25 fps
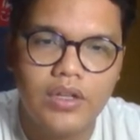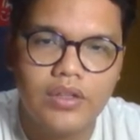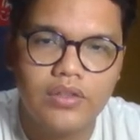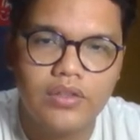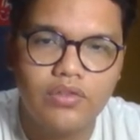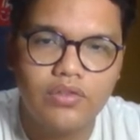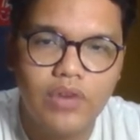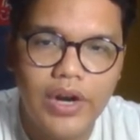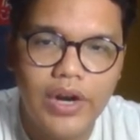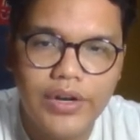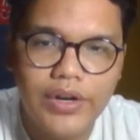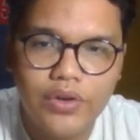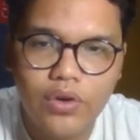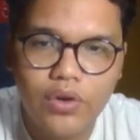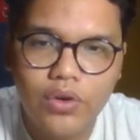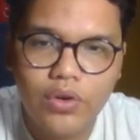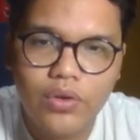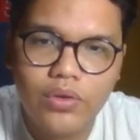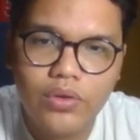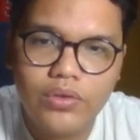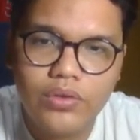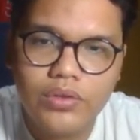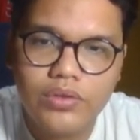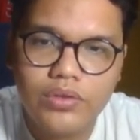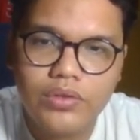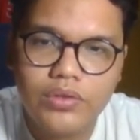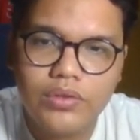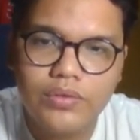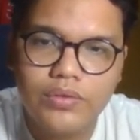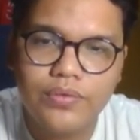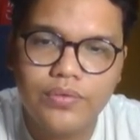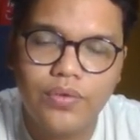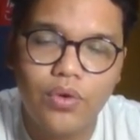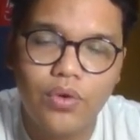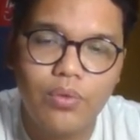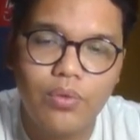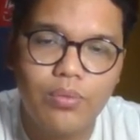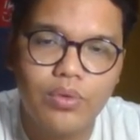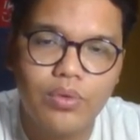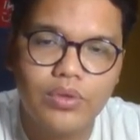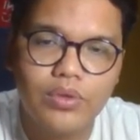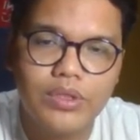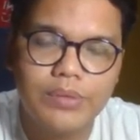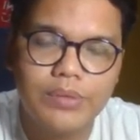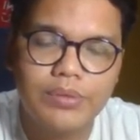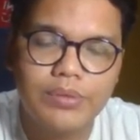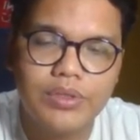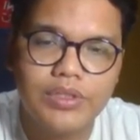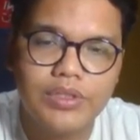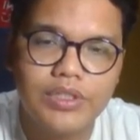Dread role for
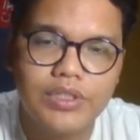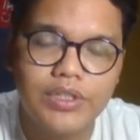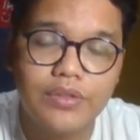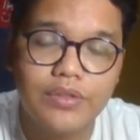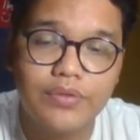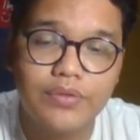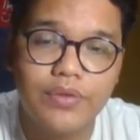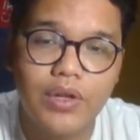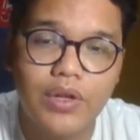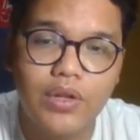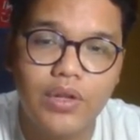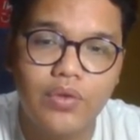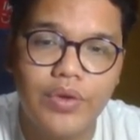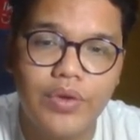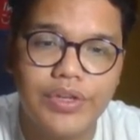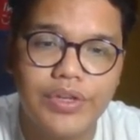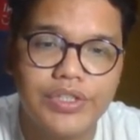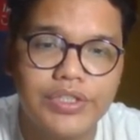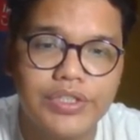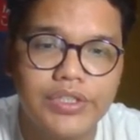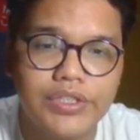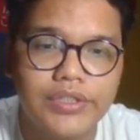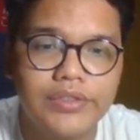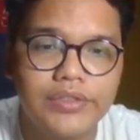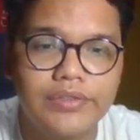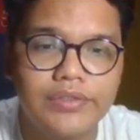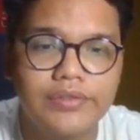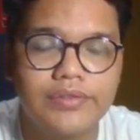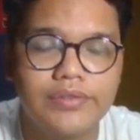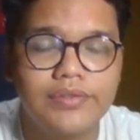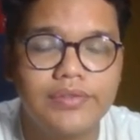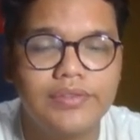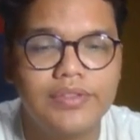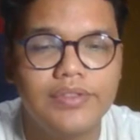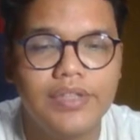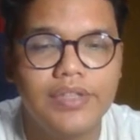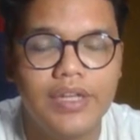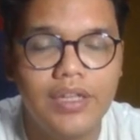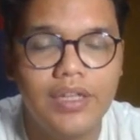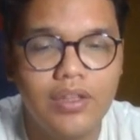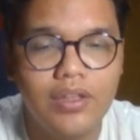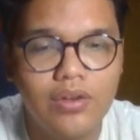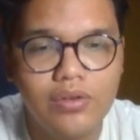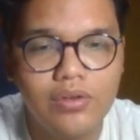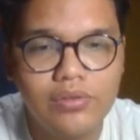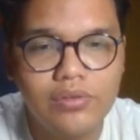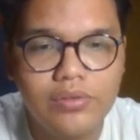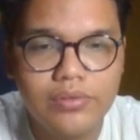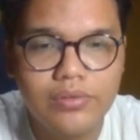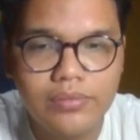multiples in valuation.
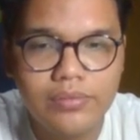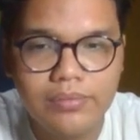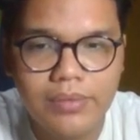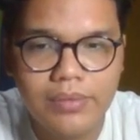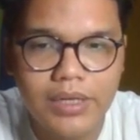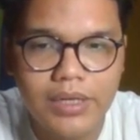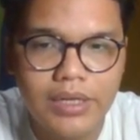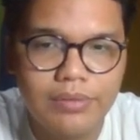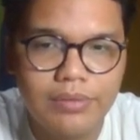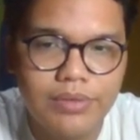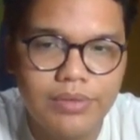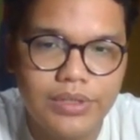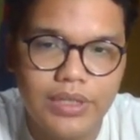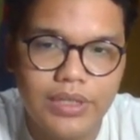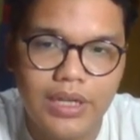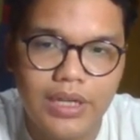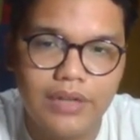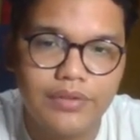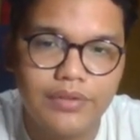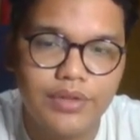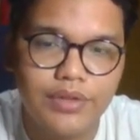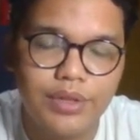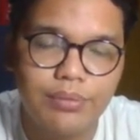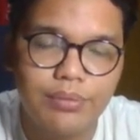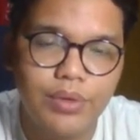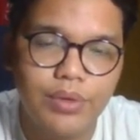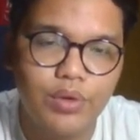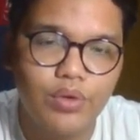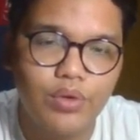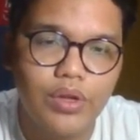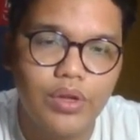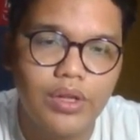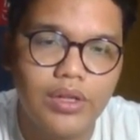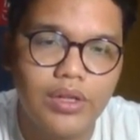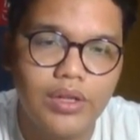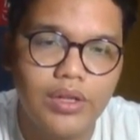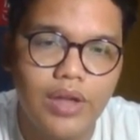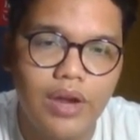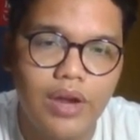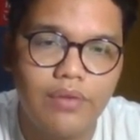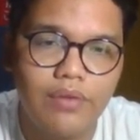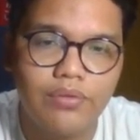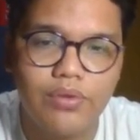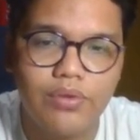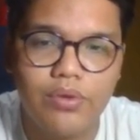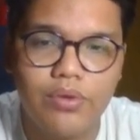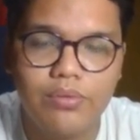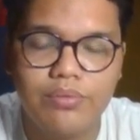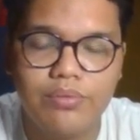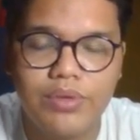Hello, my name is Alvin Manuel. I'm
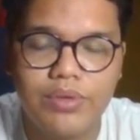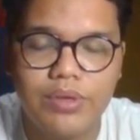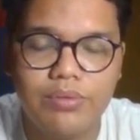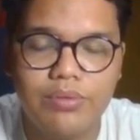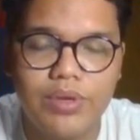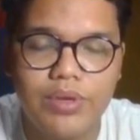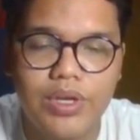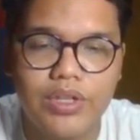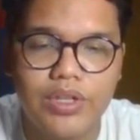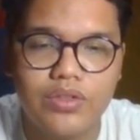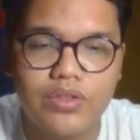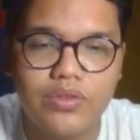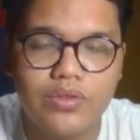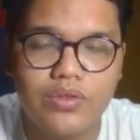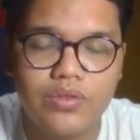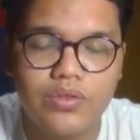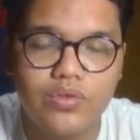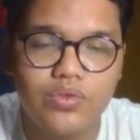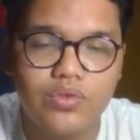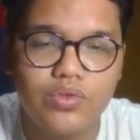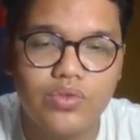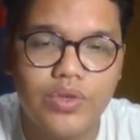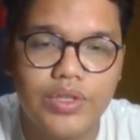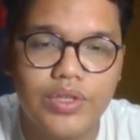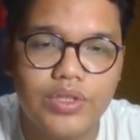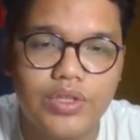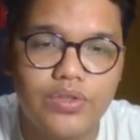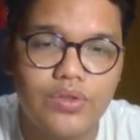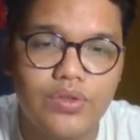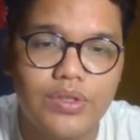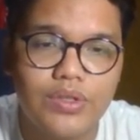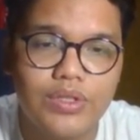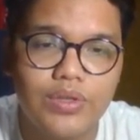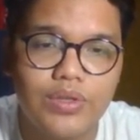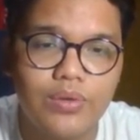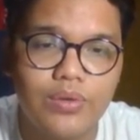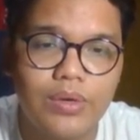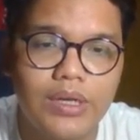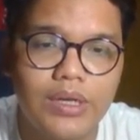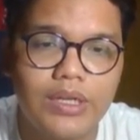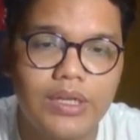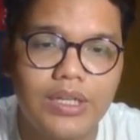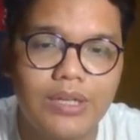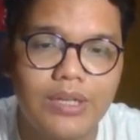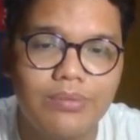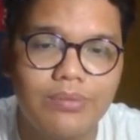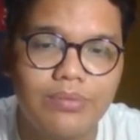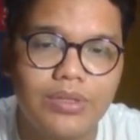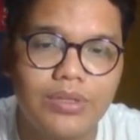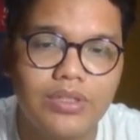from BBA 2021
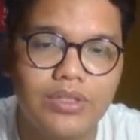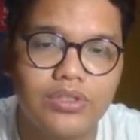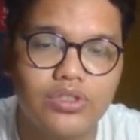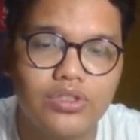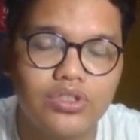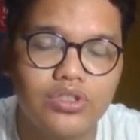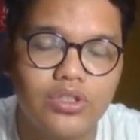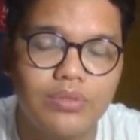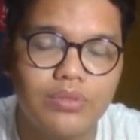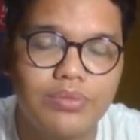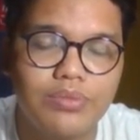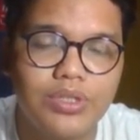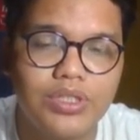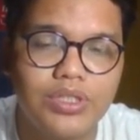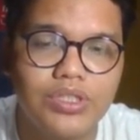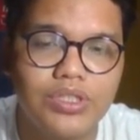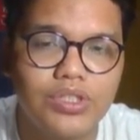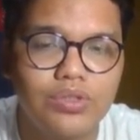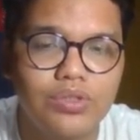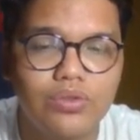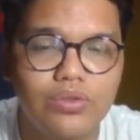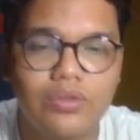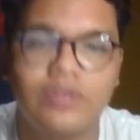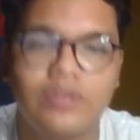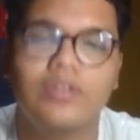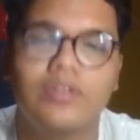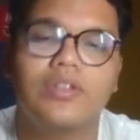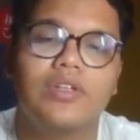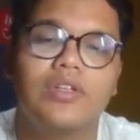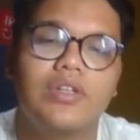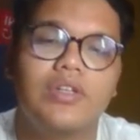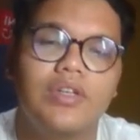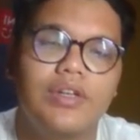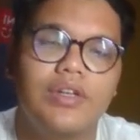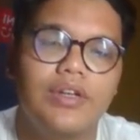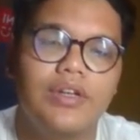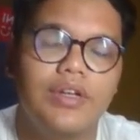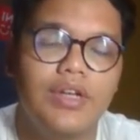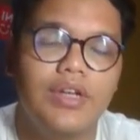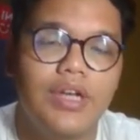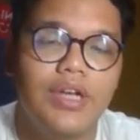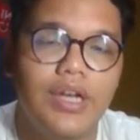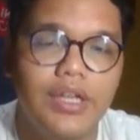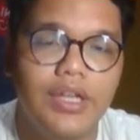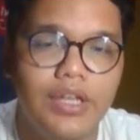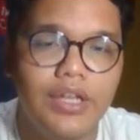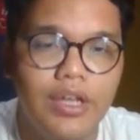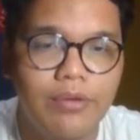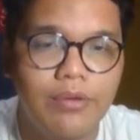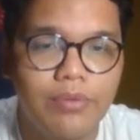AP International Business School,
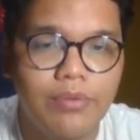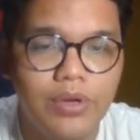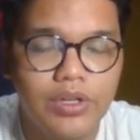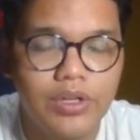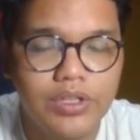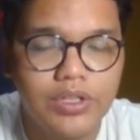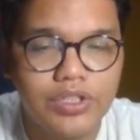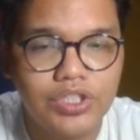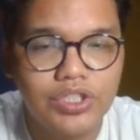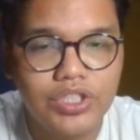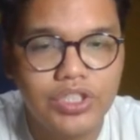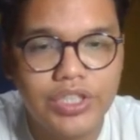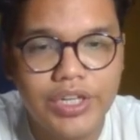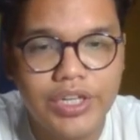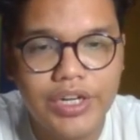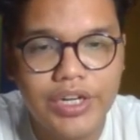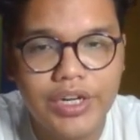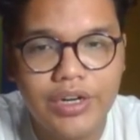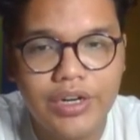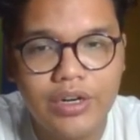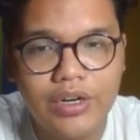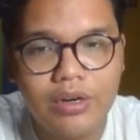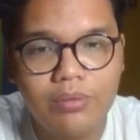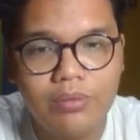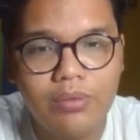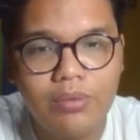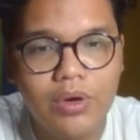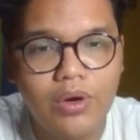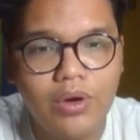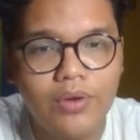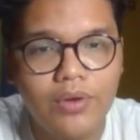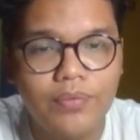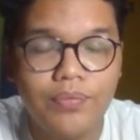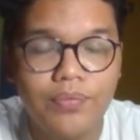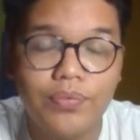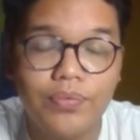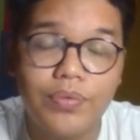and I'm gonna share about